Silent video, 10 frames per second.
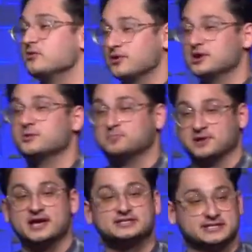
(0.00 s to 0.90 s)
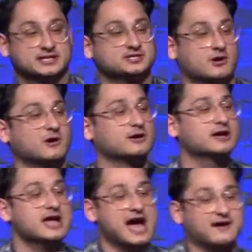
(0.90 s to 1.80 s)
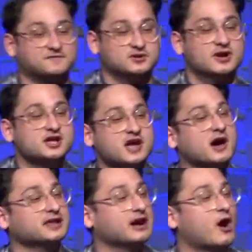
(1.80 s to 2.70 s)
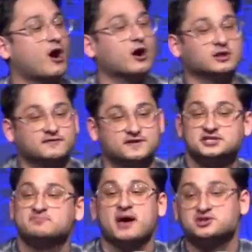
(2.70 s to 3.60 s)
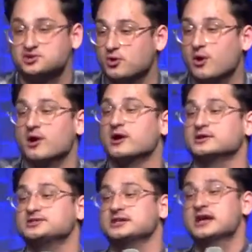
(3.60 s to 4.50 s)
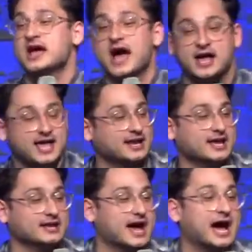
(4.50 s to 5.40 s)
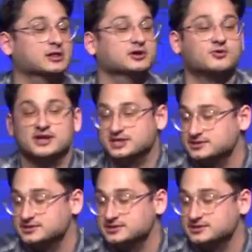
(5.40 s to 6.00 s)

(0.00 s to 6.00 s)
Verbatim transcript: real place in his heart, after cutting all of the special words and, and, and eloquent